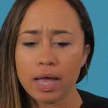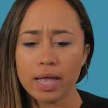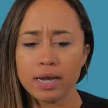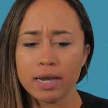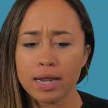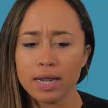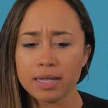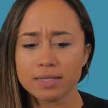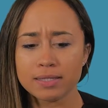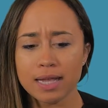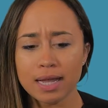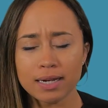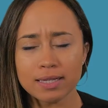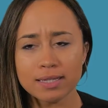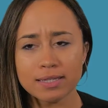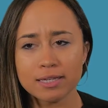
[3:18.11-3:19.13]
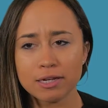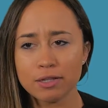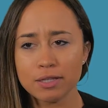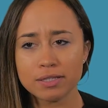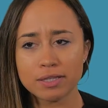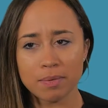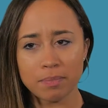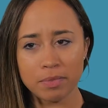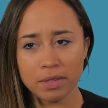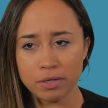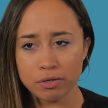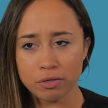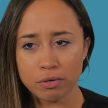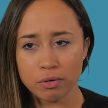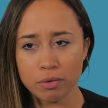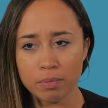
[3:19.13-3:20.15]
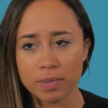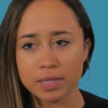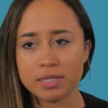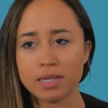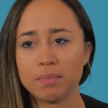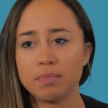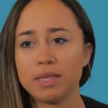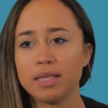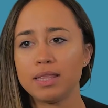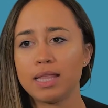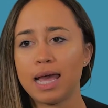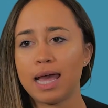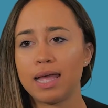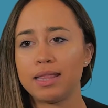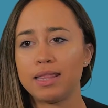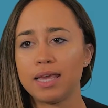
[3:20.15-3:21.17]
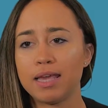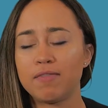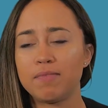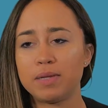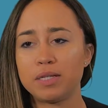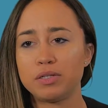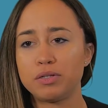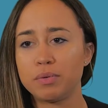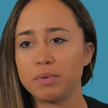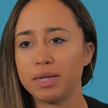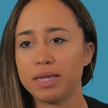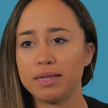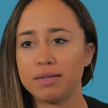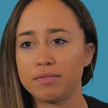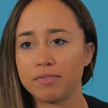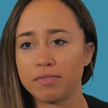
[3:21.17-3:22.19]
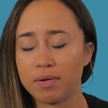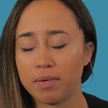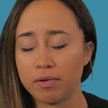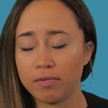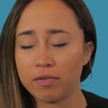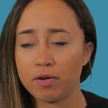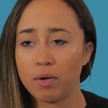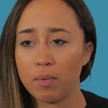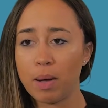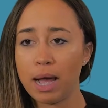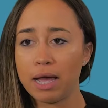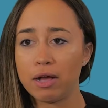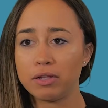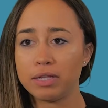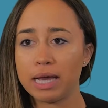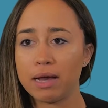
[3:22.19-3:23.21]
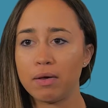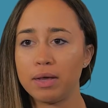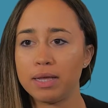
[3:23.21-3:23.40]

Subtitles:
and it's not necessarily something new, but something that they have been doing for a while now,